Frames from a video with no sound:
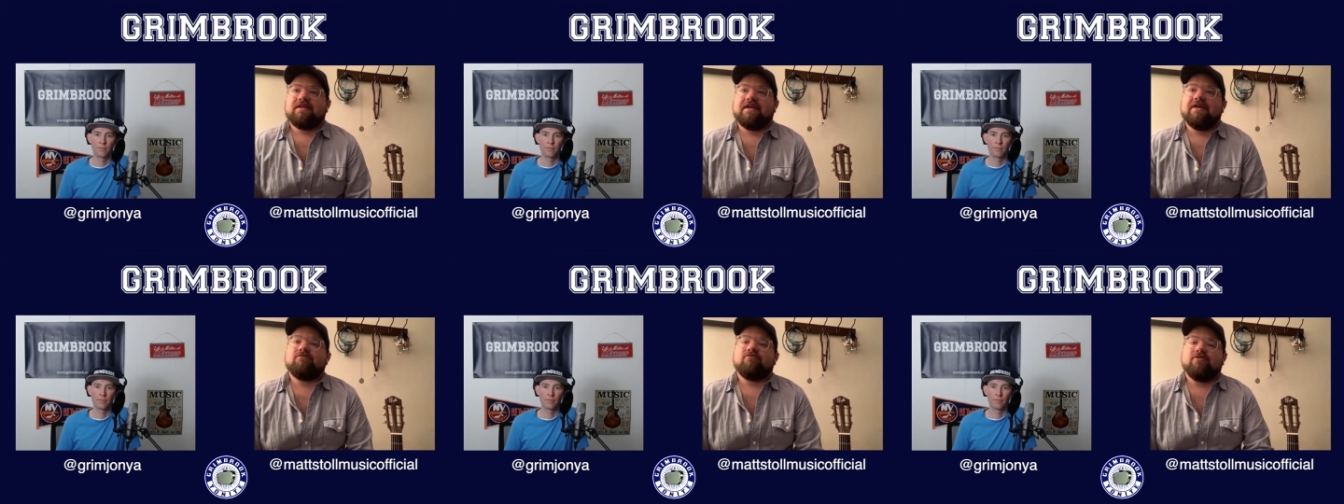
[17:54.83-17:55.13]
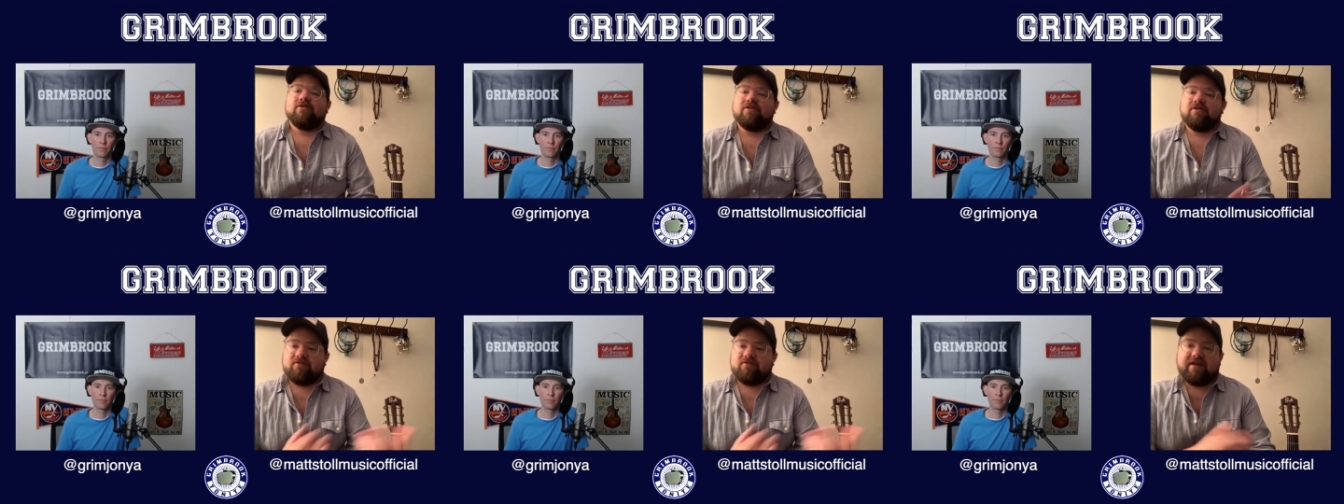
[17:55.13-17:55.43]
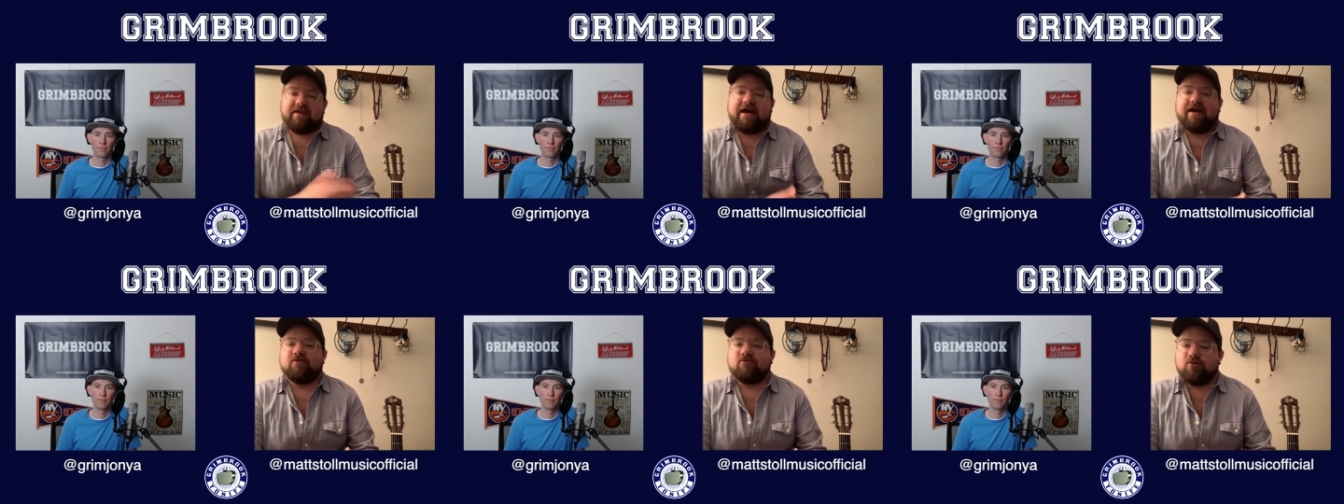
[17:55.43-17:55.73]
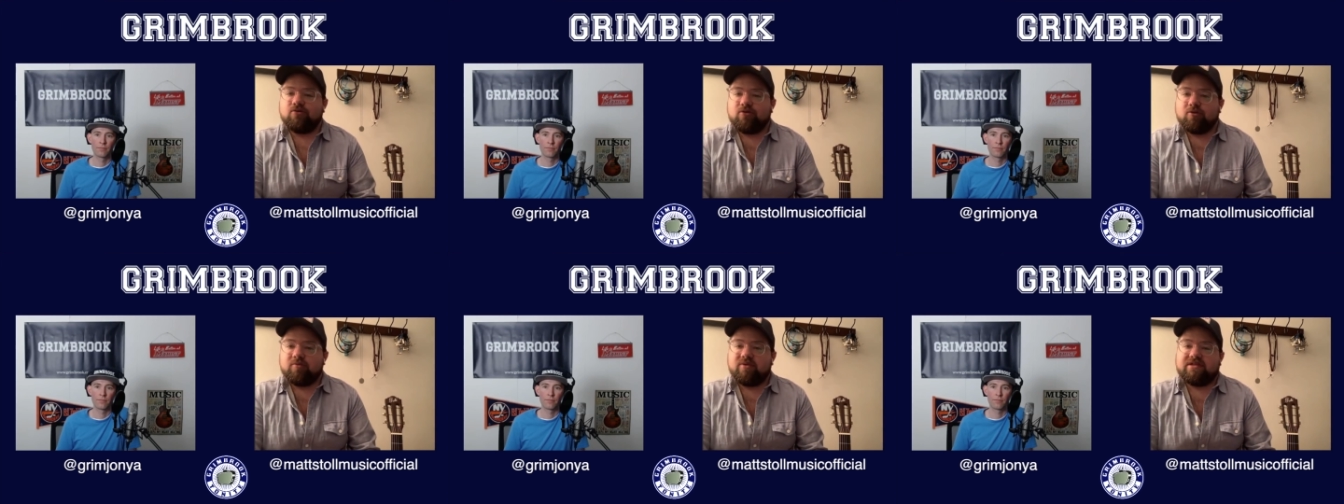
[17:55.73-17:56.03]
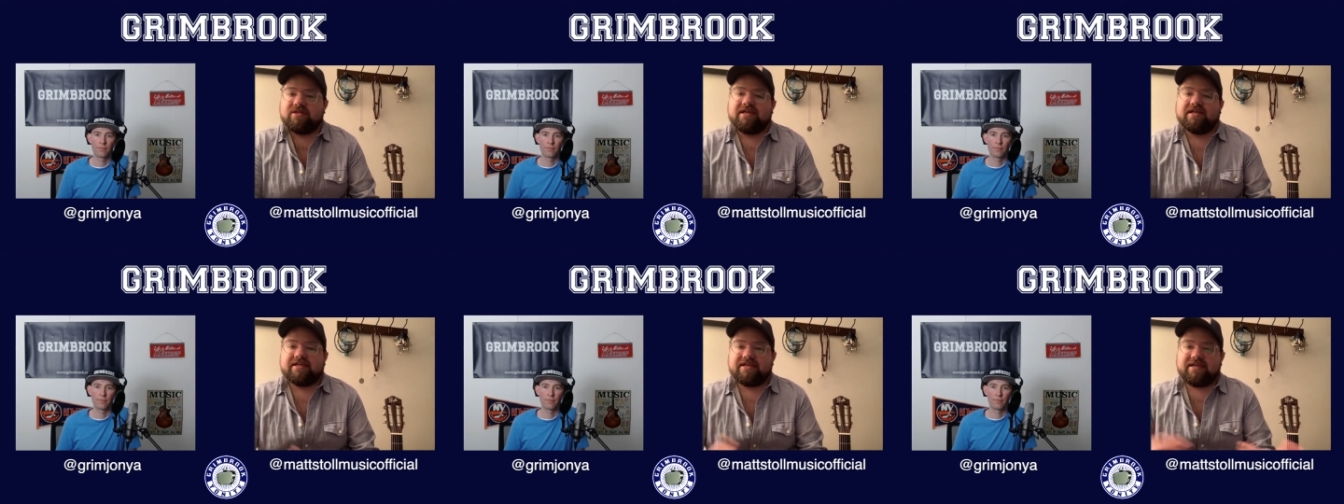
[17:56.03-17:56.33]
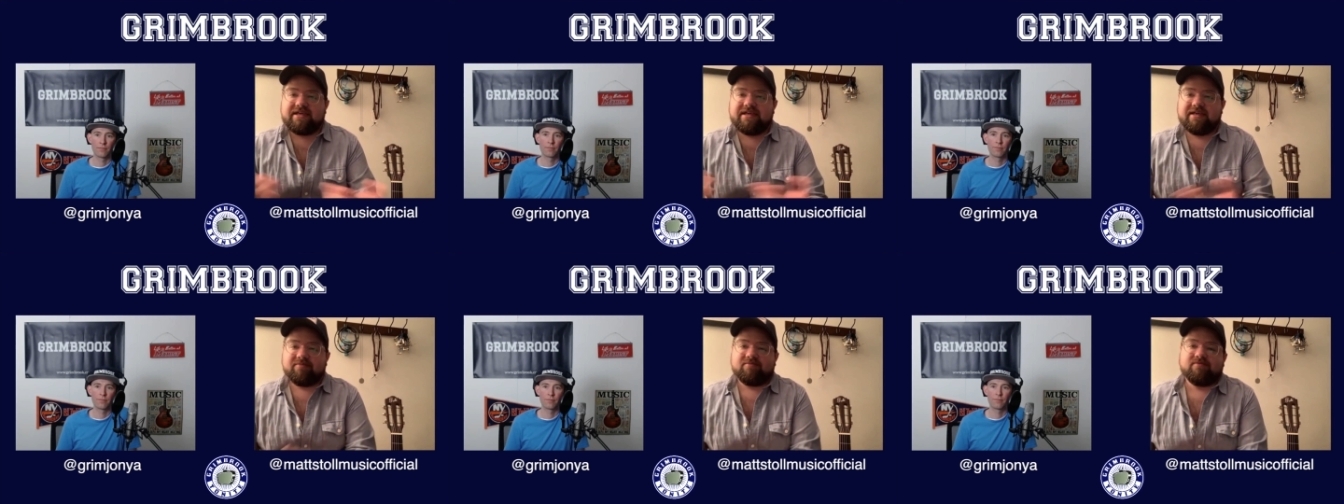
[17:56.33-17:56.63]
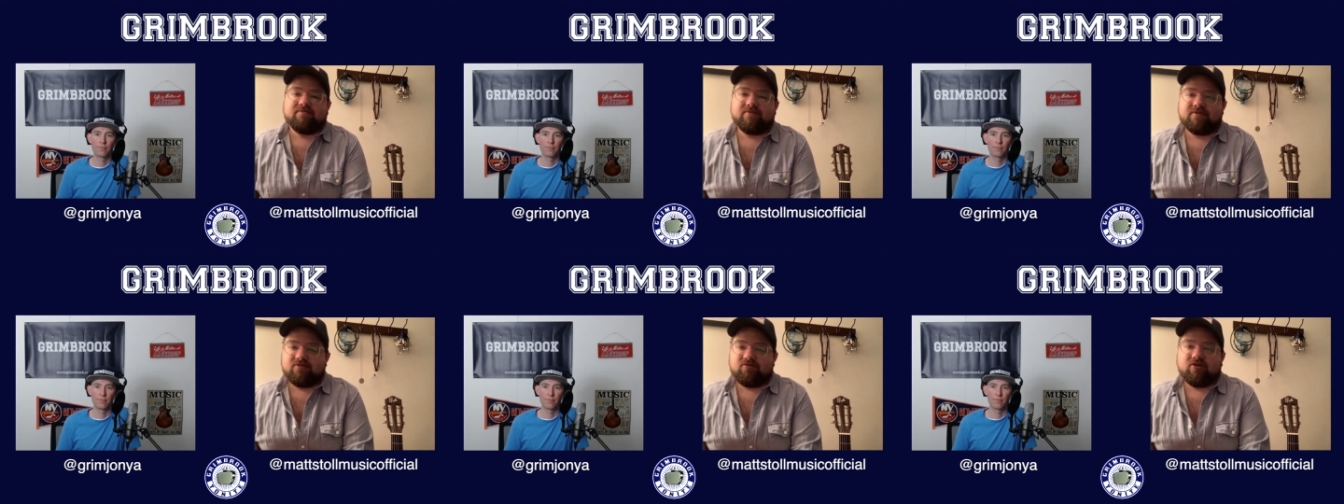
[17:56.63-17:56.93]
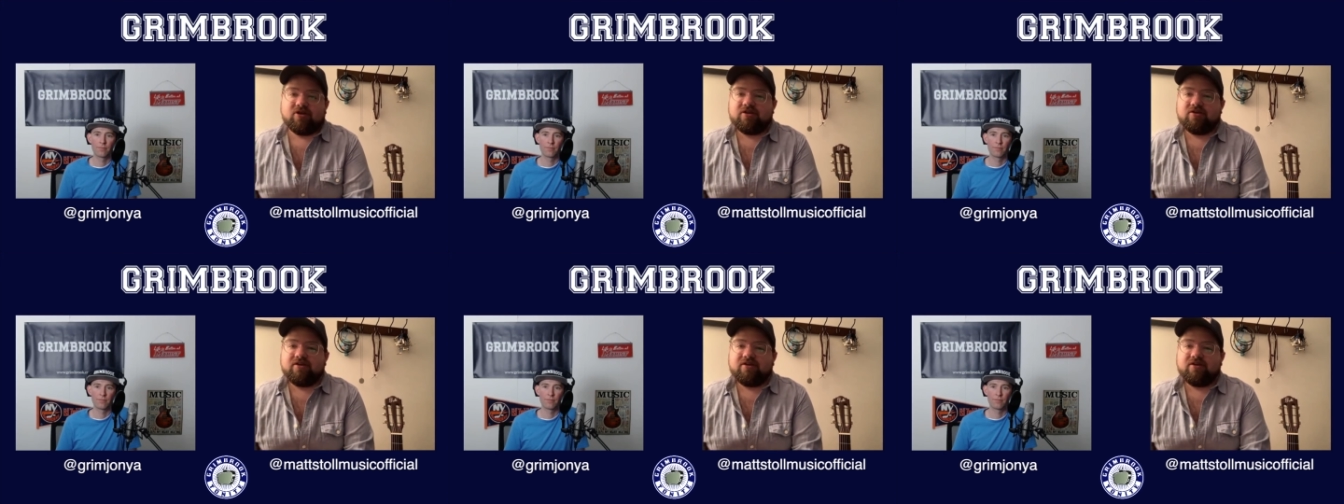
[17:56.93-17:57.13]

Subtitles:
get rid of that rule, but then keep the